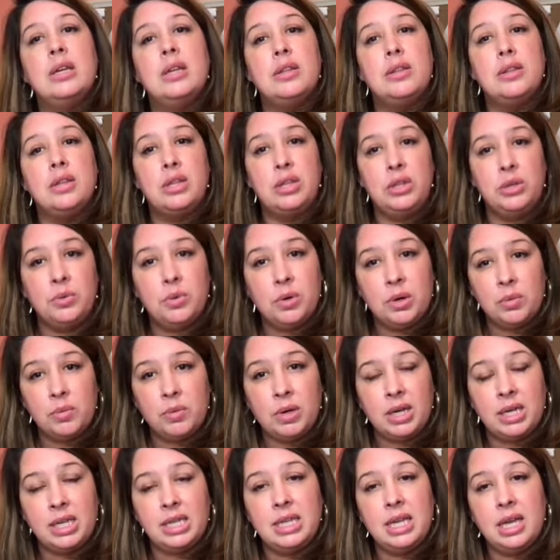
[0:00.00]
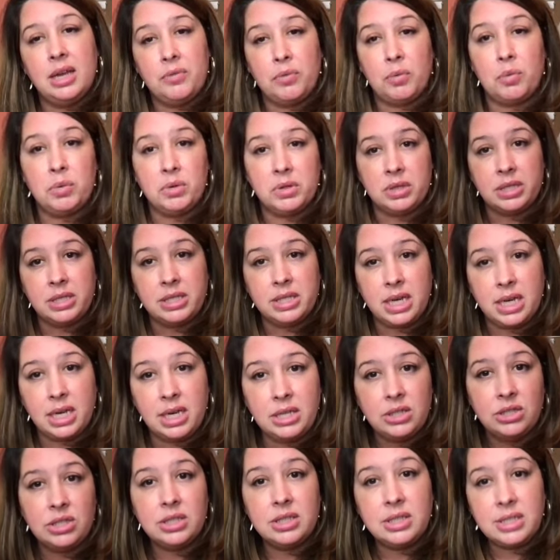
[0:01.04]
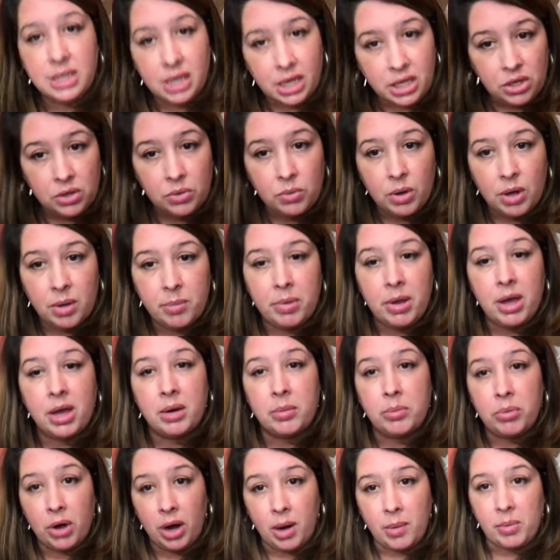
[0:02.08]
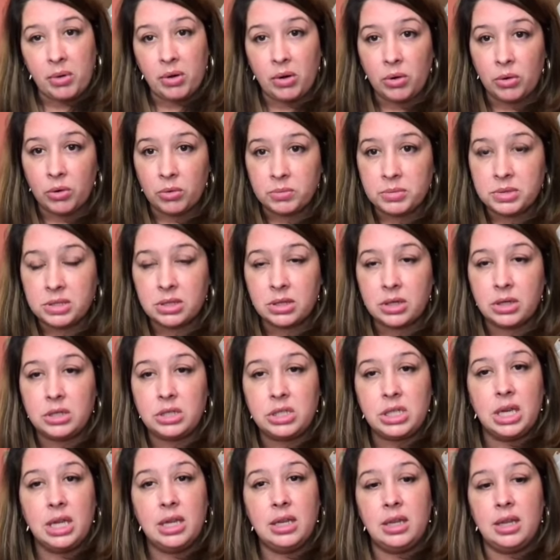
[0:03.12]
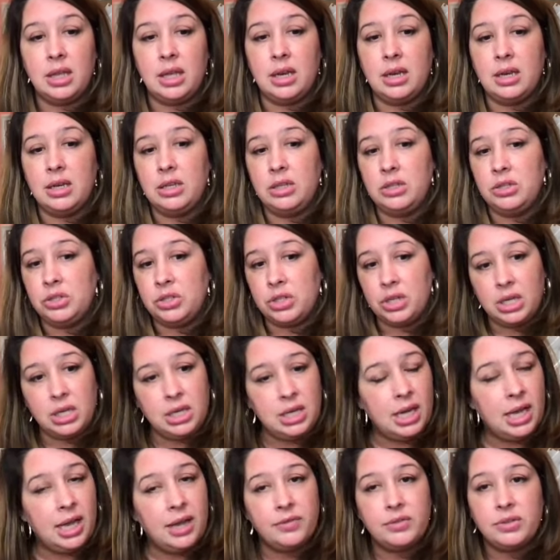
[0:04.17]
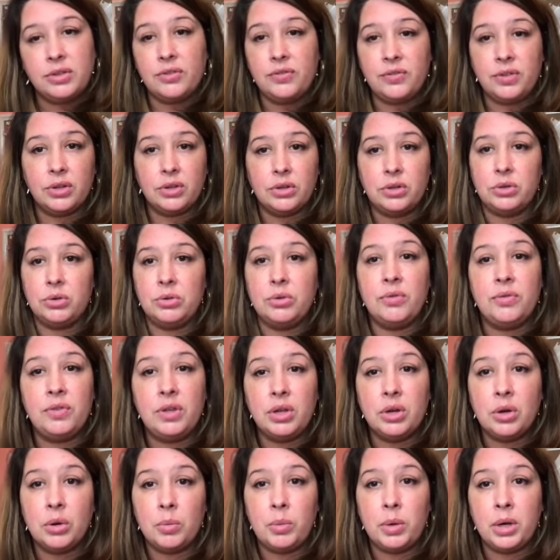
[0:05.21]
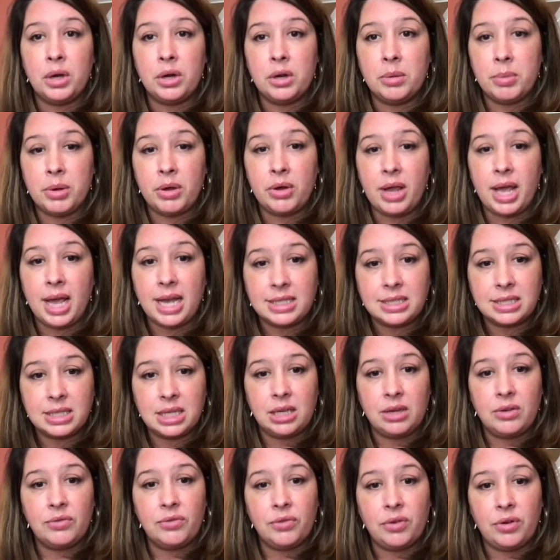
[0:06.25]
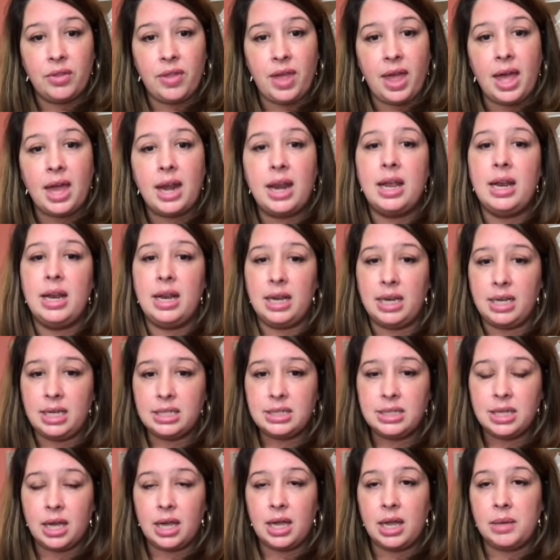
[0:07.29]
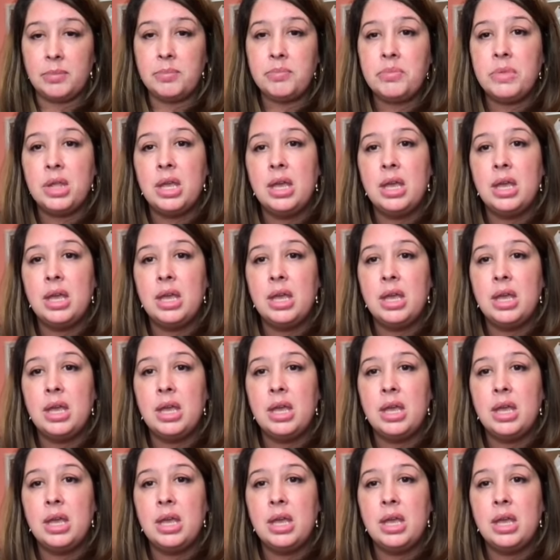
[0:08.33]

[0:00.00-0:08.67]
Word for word: then you are ready to have a real estate agent set you up on a proper home search. And then you shouldn't have to feel goofy or weird about asking for that at any time.